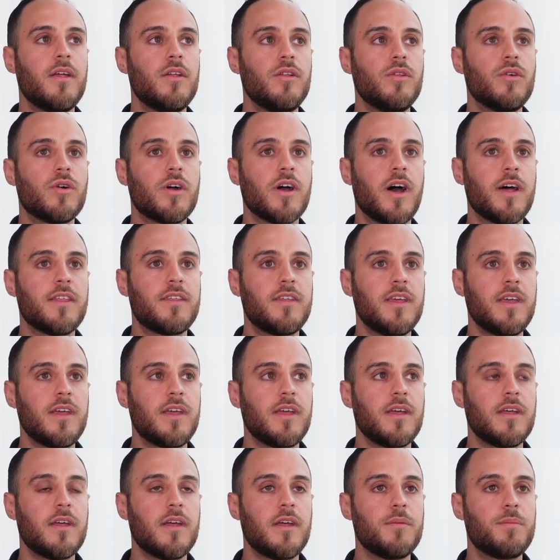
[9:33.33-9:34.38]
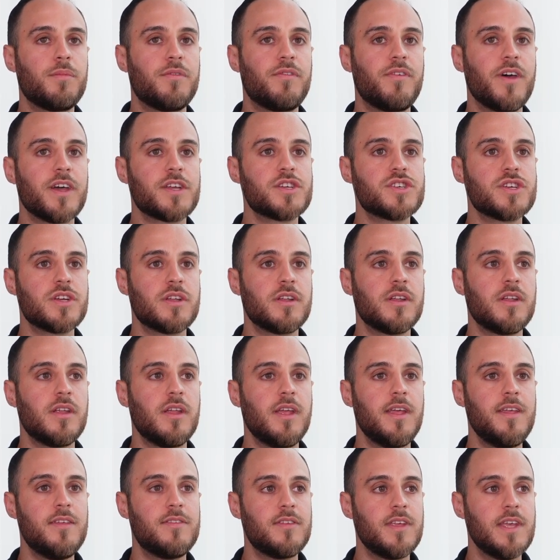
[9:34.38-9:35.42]
look, I think perfection
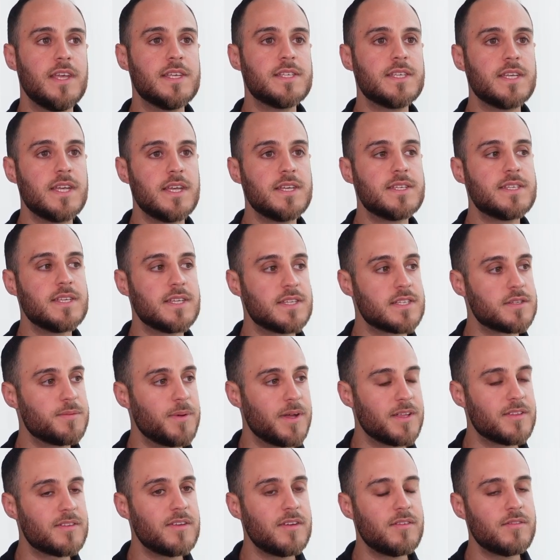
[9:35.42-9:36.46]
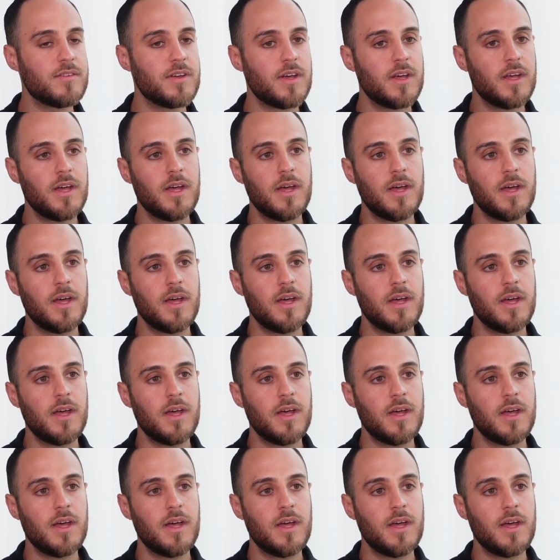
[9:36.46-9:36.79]
is expensive,